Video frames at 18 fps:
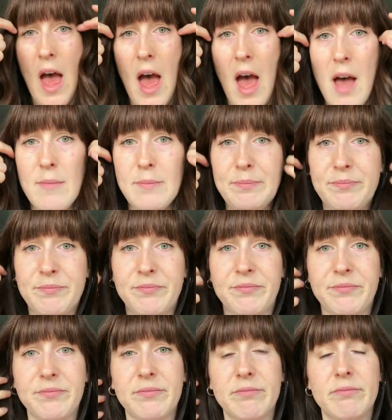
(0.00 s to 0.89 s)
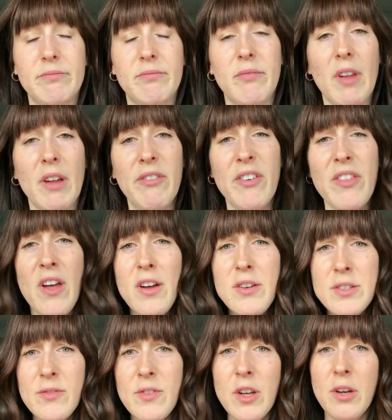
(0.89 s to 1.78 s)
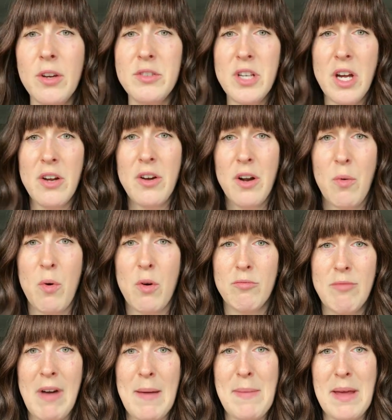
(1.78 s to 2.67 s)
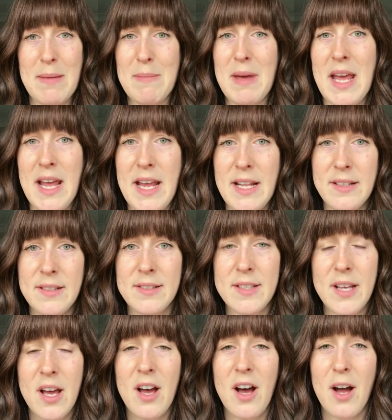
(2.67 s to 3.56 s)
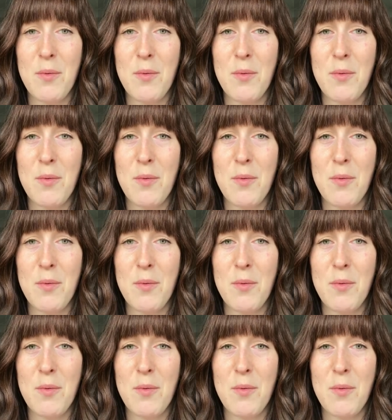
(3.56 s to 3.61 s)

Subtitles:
For those of you who don't know what Remy means,